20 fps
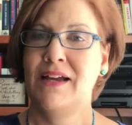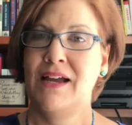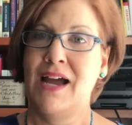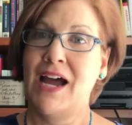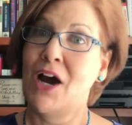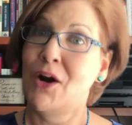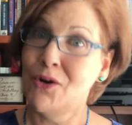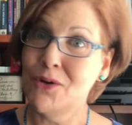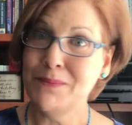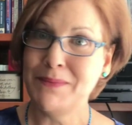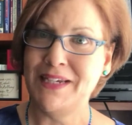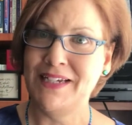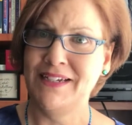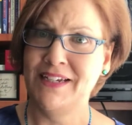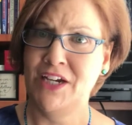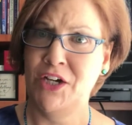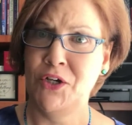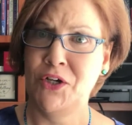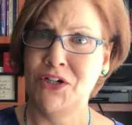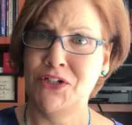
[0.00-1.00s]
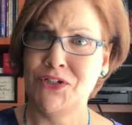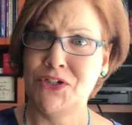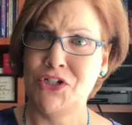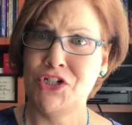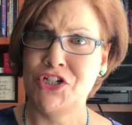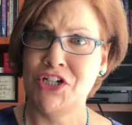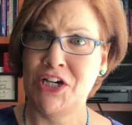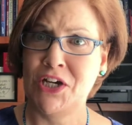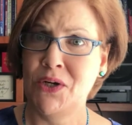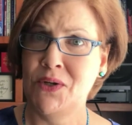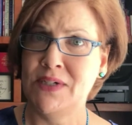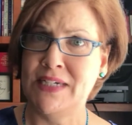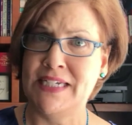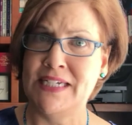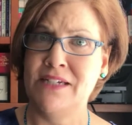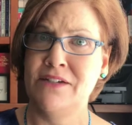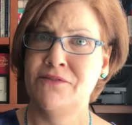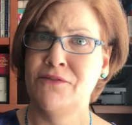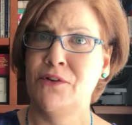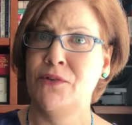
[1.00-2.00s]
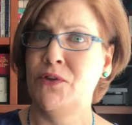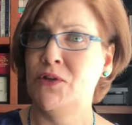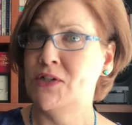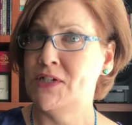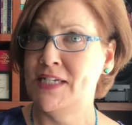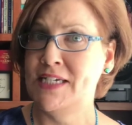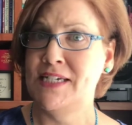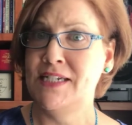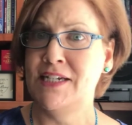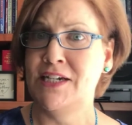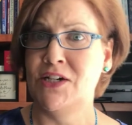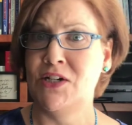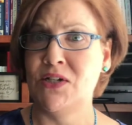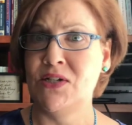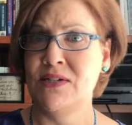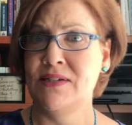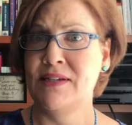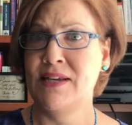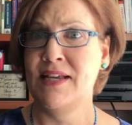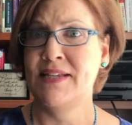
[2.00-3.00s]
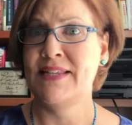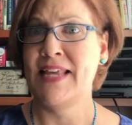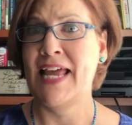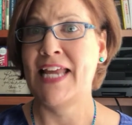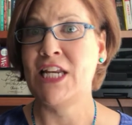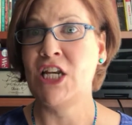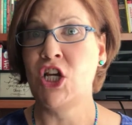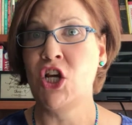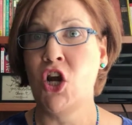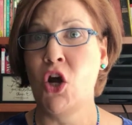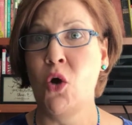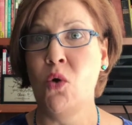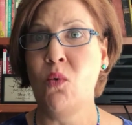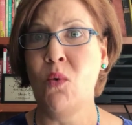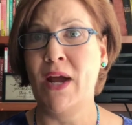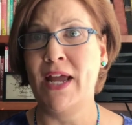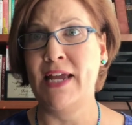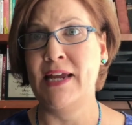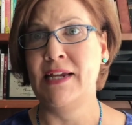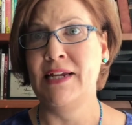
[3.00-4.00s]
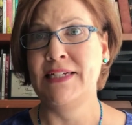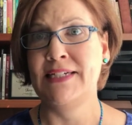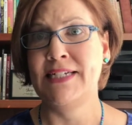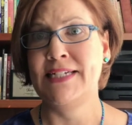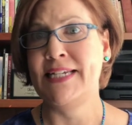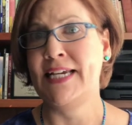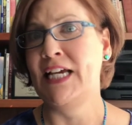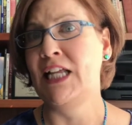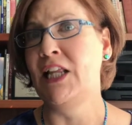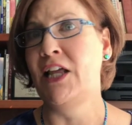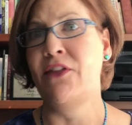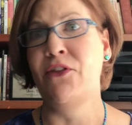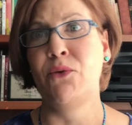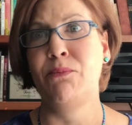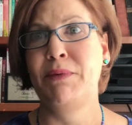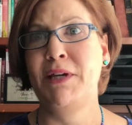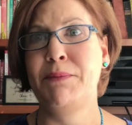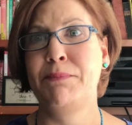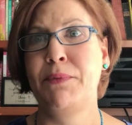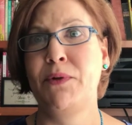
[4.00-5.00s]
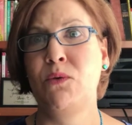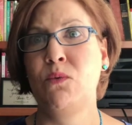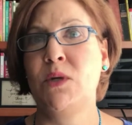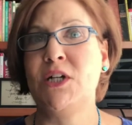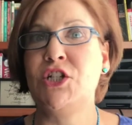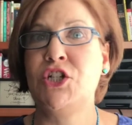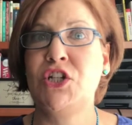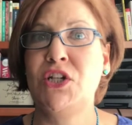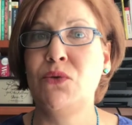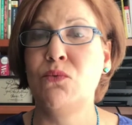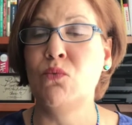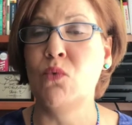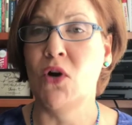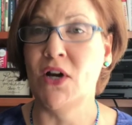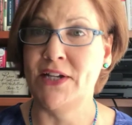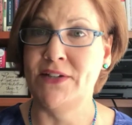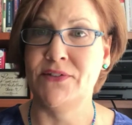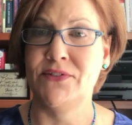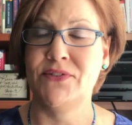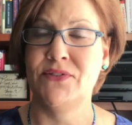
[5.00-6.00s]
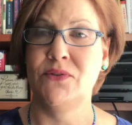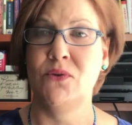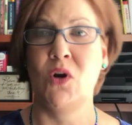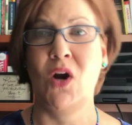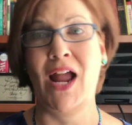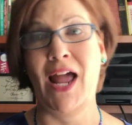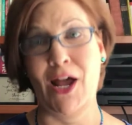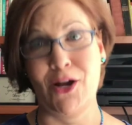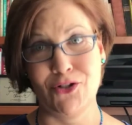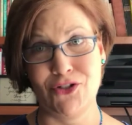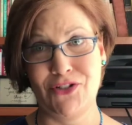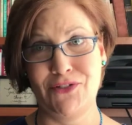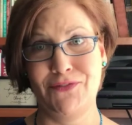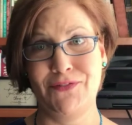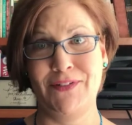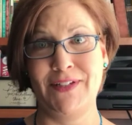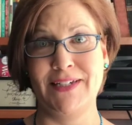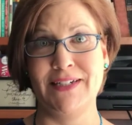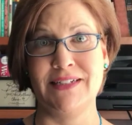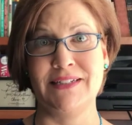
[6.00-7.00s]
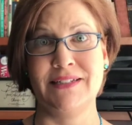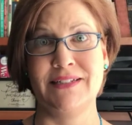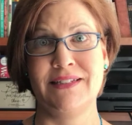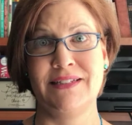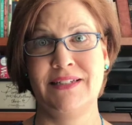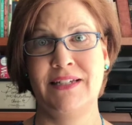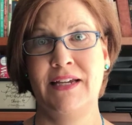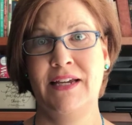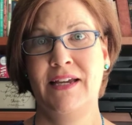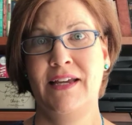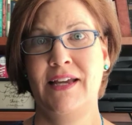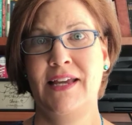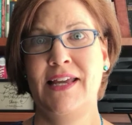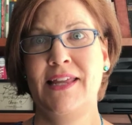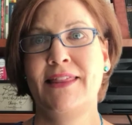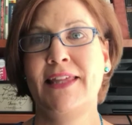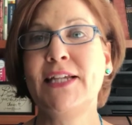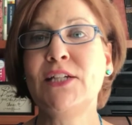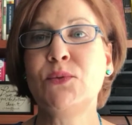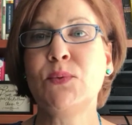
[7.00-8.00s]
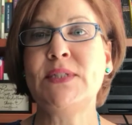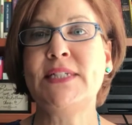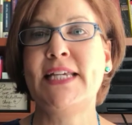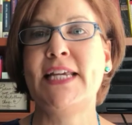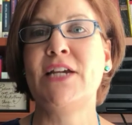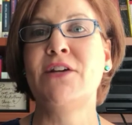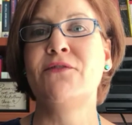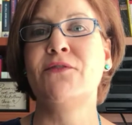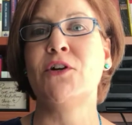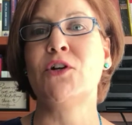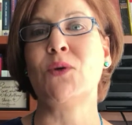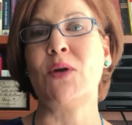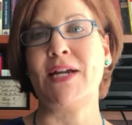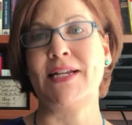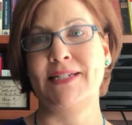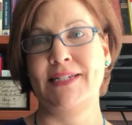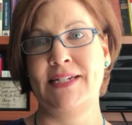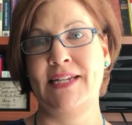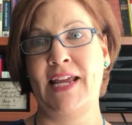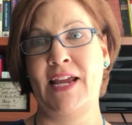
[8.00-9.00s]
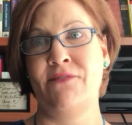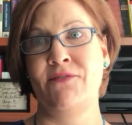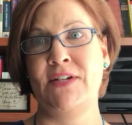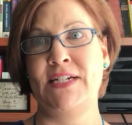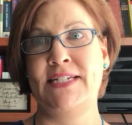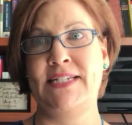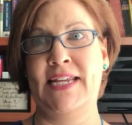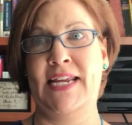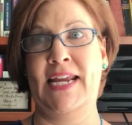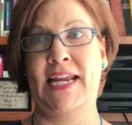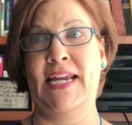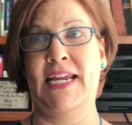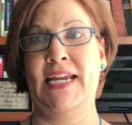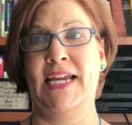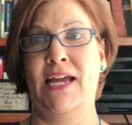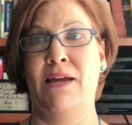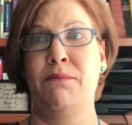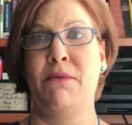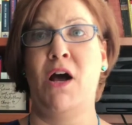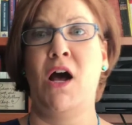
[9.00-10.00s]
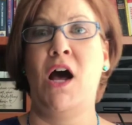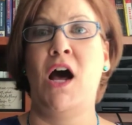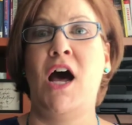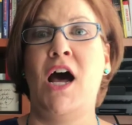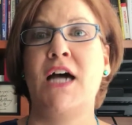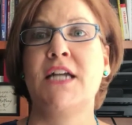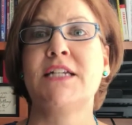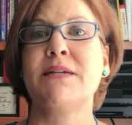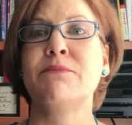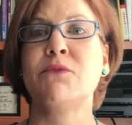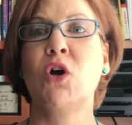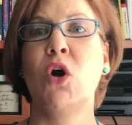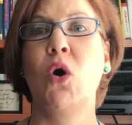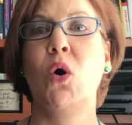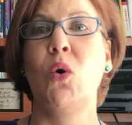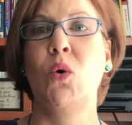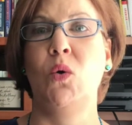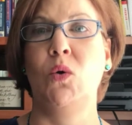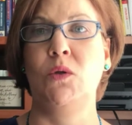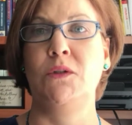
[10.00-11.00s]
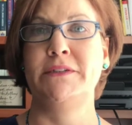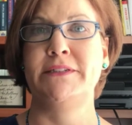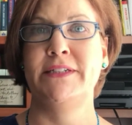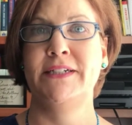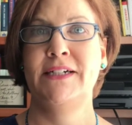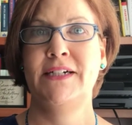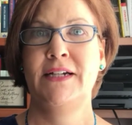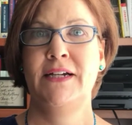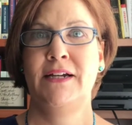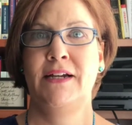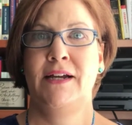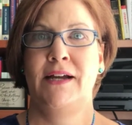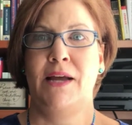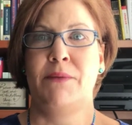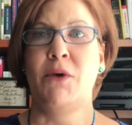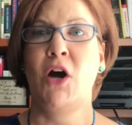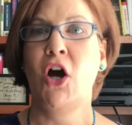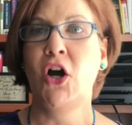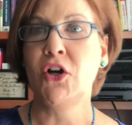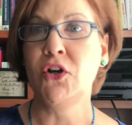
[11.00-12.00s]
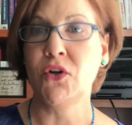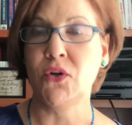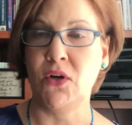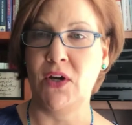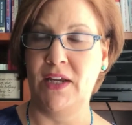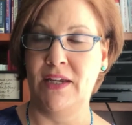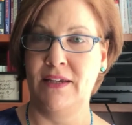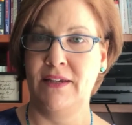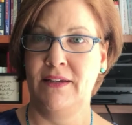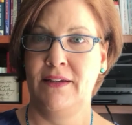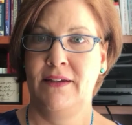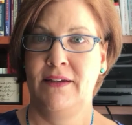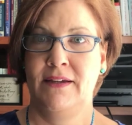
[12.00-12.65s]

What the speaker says: Our main character, Charity, for 13 years, has had no way to tell other people what she wants or how she feels. Things we take for granted every day. I'm hot, I'm cold, I'm hungry.